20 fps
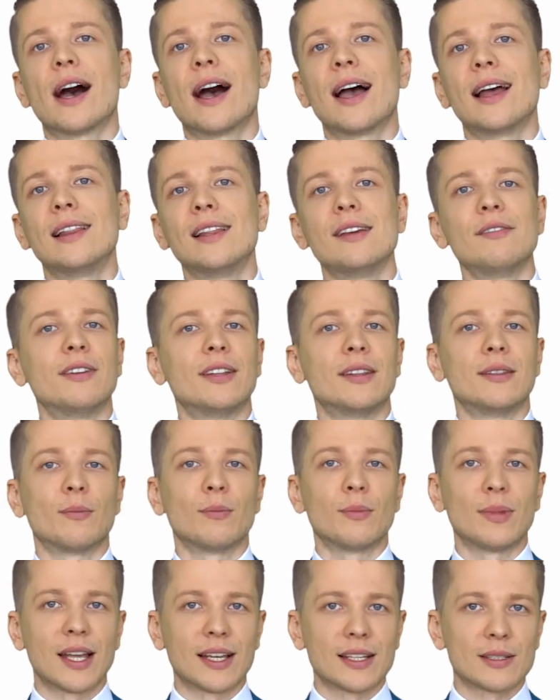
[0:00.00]
I live
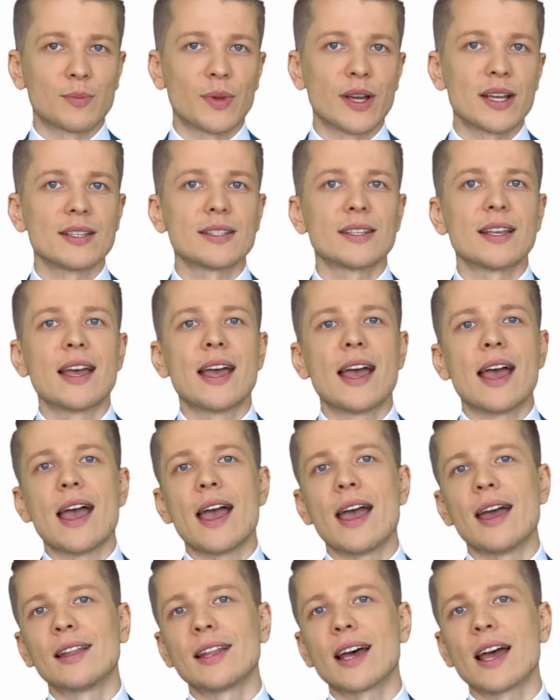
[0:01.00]
in blank space
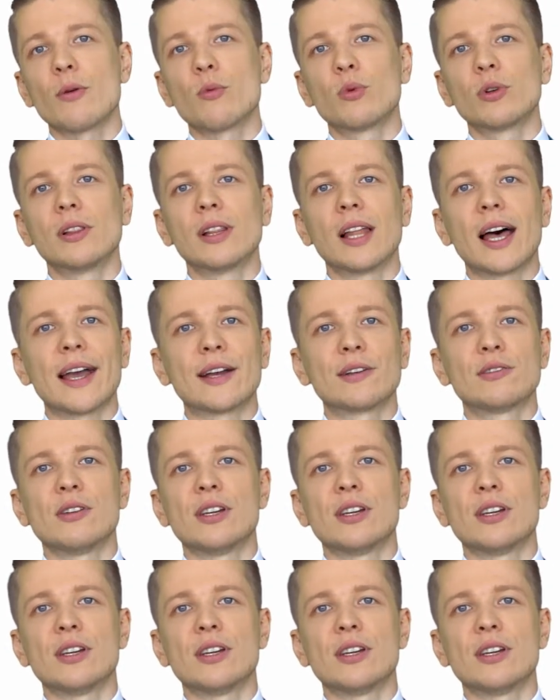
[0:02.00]
and I would like